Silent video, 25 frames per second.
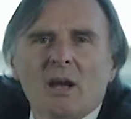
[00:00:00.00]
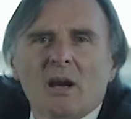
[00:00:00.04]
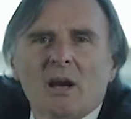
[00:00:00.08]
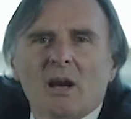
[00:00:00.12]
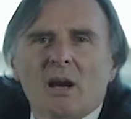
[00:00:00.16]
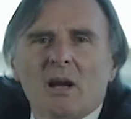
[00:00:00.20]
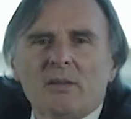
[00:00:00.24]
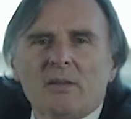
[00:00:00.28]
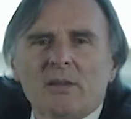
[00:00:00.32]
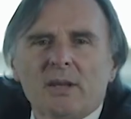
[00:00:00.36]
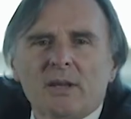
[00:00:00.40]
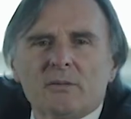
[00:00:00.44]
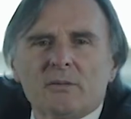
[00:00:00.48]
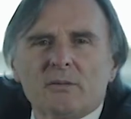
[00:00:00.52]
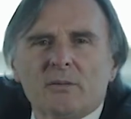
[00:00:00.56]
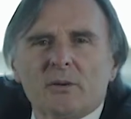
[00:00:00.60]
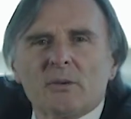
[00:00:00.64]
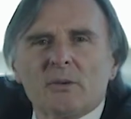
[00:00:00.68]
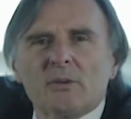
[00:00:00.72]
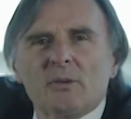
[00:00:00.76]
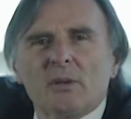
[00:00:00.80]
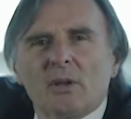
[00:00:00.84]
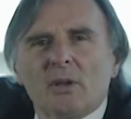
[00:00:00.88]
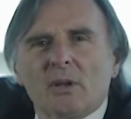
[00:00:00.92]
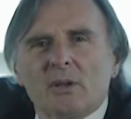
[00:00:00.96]
I think
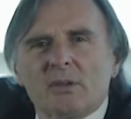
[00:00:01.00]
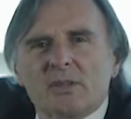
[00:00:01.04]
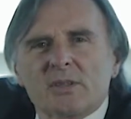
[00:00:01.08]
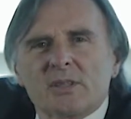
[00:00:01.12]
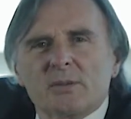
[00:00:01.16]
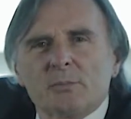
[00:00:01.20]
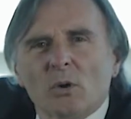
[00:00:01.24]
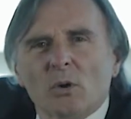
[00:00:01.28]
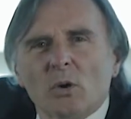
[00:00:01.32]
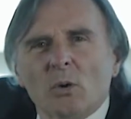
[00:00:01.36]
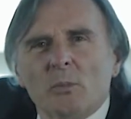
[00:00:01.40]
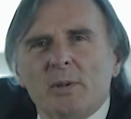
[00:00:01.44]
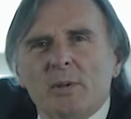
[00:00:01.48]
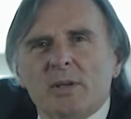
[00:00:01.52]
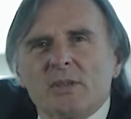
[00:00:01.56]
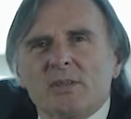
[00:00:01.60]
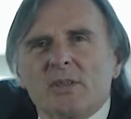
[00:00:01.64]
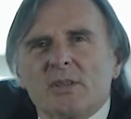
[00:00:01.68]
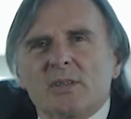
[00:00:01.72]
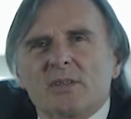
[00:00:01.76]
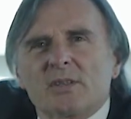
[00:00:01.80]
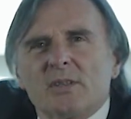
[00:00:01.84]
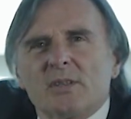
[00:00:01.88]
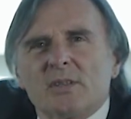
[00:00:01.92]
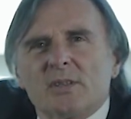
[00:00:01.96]
for a lot of small
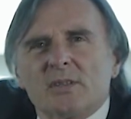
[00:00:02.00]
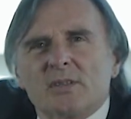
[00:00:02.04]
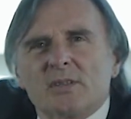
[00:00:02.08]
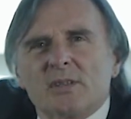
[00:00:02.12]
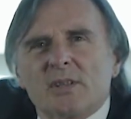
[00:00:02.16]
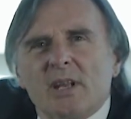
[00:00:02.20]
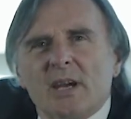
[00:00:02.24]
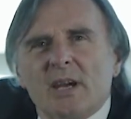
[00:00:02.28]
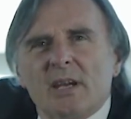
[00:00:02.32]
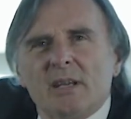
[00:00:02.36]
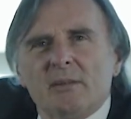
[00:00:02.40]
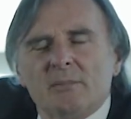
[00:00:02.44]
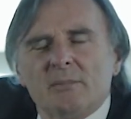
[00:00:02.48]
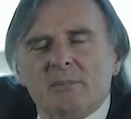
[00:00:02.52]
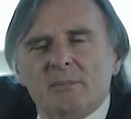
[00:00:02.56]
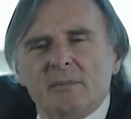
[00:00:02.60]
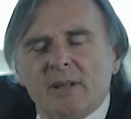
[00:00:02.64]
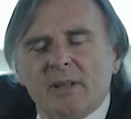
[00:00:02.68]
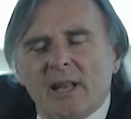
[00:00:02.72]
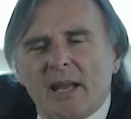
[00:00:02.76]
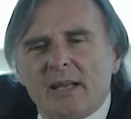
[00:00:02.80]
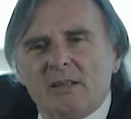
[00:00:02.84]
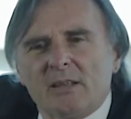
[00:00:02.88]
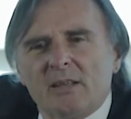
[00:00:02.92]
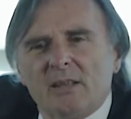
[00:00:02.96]
businesses, they
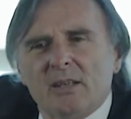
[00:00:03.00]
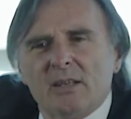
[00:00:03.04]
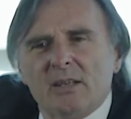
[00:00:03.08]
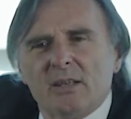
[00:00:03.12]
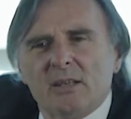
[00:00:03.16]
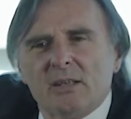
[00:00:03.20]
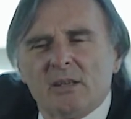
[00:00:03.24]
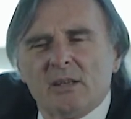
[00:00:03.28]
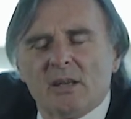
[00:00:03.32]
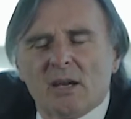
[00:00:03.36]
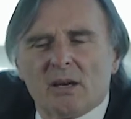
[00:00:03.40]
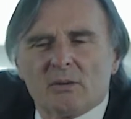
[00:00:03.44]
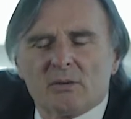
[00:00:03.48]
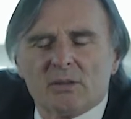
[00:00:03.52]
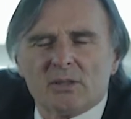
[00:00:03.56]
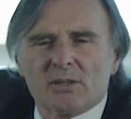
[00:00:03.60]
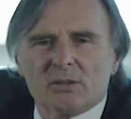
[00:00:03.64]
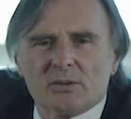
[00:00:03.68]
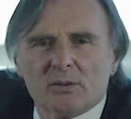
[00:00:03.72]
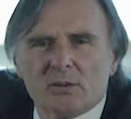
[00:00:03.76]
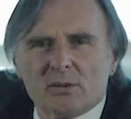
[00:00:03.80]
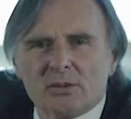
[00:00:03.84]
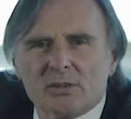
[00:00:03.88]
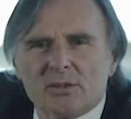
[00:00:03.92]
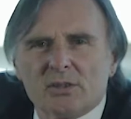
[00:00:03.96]
lack the uh,
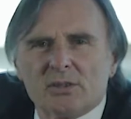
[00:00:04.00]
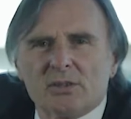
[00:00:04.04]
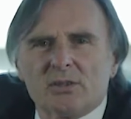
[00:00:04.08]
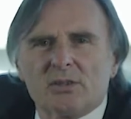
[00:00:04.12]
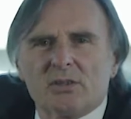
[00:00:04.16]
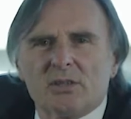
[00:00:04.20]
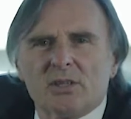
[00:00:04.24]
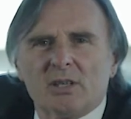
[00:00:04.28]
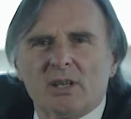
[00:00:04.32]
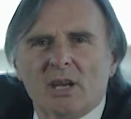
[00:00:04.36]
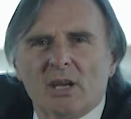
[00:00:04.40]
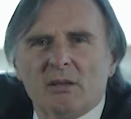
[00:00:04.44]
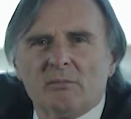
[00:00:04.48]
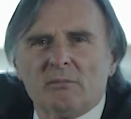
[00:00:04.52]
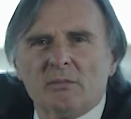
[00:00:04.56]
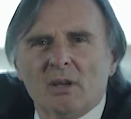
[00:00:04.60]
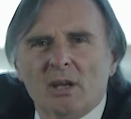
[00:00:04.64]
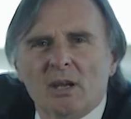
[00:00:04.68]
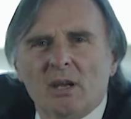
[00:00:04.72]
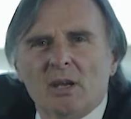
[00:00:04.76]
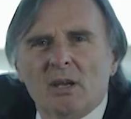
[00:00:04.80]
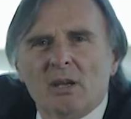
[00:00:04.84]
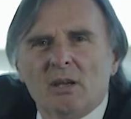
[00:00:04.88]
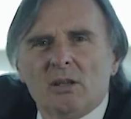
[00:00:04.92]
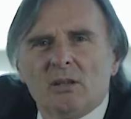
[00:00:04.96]
resources to get
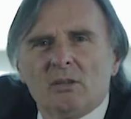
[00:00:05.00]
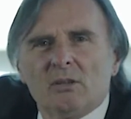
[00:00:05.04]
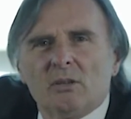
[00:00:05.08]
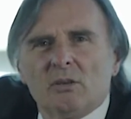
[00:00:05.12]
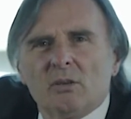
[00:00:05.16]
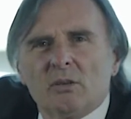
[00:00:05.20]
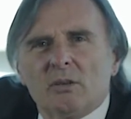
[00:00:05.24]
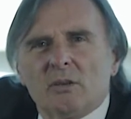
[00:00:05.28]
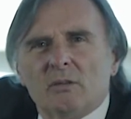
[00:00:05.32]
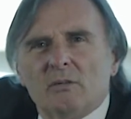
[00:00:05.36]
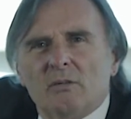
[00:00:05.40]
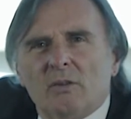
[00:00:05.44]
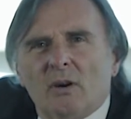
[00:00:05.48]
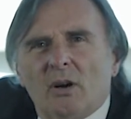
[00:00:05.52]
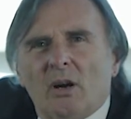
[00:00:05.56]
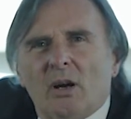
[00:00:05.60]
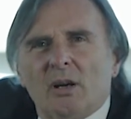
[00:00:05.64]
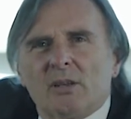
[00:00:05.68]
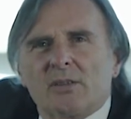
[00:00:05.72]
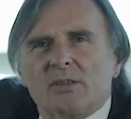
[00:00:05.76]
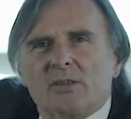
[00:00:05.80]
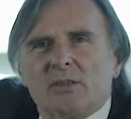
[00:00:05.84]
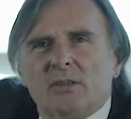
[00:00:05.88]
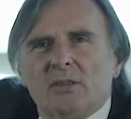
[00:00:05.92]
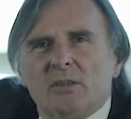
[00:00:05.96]
good
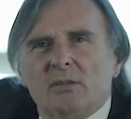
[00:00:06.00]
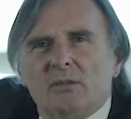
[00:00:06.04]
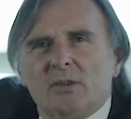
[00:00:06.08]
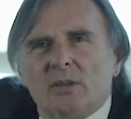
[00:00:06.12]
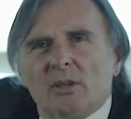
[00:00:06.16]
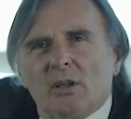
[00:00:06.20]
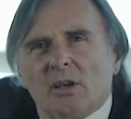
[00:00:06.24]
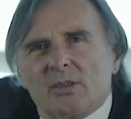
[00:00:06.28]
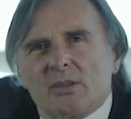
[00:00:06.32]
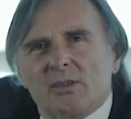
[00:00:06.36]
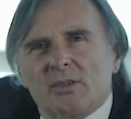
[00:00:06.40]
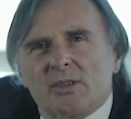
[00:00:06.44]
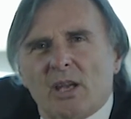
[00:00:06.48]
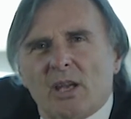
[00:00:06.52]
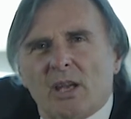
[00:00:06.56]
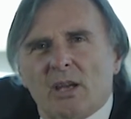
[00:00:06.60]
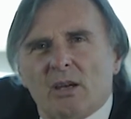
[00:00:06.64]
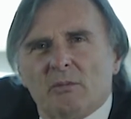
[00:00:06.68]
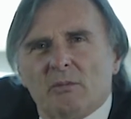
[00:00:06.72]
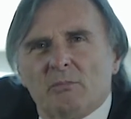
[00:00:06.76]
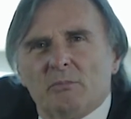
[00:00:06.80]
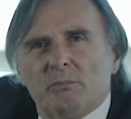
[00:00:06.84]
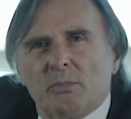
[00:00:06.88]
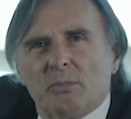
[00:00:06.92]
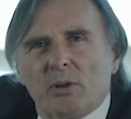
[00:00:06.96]
advice and, if you like,
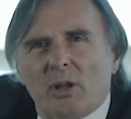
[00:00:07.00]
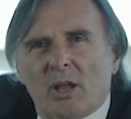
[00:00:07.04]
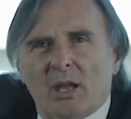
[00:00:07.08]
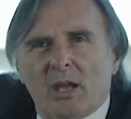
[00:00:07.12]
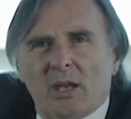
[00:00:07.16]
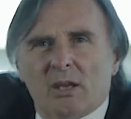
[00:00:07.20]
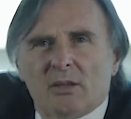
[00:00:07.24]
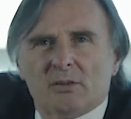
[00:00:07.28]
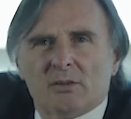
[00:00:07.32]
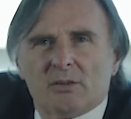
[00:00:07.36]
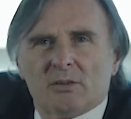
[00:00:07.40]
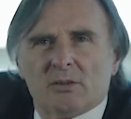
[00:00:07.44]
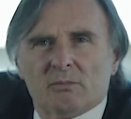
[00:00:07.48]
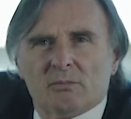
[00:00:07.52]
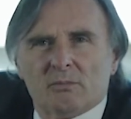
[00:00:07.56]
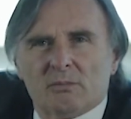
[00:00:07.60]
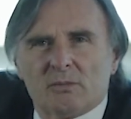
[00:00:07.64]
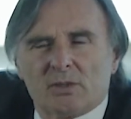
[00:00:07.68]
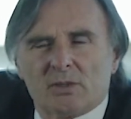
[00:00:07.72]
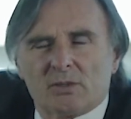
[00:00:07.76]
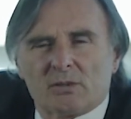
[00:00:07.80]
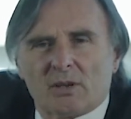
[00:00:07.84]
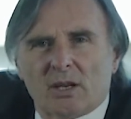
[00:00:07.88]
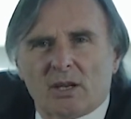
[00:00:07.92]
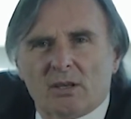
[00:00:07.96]
sound plans
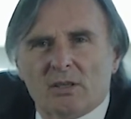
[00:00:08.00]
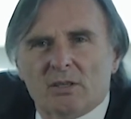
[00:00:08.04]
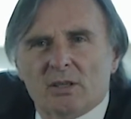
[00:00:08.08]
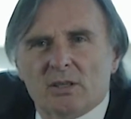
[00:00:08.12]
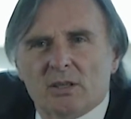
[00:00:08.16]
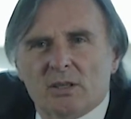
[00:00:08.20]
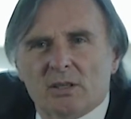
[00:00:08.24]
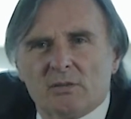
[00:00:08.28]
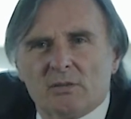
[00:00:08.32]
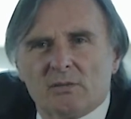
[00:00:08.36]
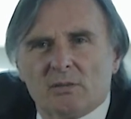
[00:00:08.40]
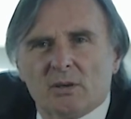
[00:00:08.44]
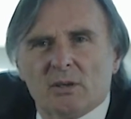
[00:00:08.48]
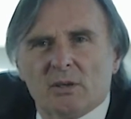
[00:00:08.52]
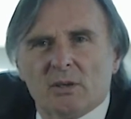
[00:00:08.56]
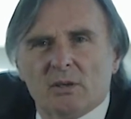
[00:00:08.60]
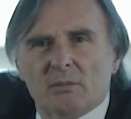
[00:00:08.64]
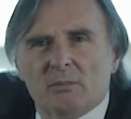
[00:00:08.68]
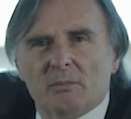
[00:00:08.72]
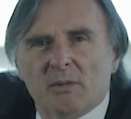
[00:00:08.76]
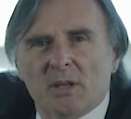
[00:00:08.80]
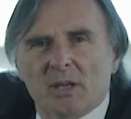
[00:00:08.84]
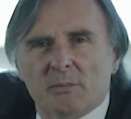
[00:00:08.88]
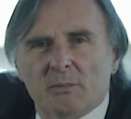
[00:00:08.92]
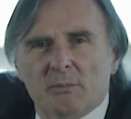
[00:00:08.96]
and strategies
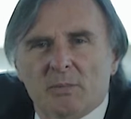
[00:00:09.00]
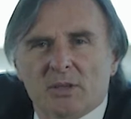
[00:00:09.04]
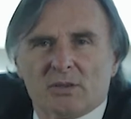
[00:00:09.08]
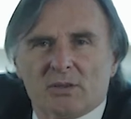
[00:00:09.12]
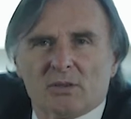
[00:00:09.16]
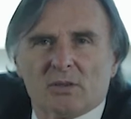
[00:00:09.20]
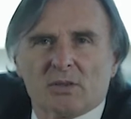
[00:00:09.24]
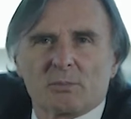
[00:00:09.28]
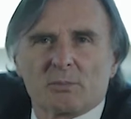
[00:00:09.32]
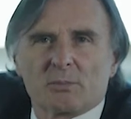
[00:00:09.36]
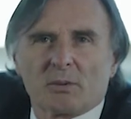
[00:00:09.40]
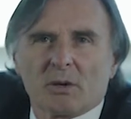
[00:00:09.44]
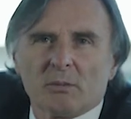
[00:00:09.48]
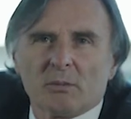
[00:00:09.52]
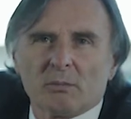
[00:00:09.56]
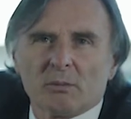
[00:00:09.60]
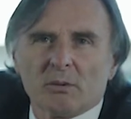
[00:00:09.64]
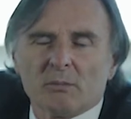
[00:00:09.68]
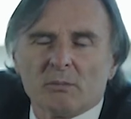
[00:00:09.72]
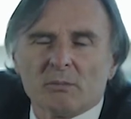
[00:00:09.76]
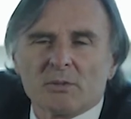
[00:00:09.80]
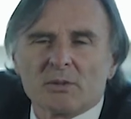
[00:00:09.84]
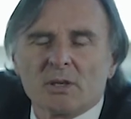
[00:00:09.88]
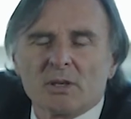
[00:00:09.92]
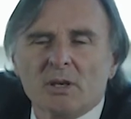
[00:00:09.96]
for their business
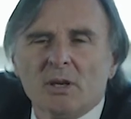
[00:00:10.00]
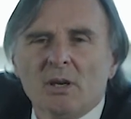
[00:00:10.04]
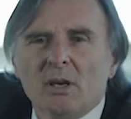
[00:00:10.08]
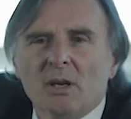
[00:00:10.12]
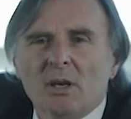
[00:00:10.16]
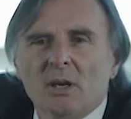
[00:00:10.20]
problems,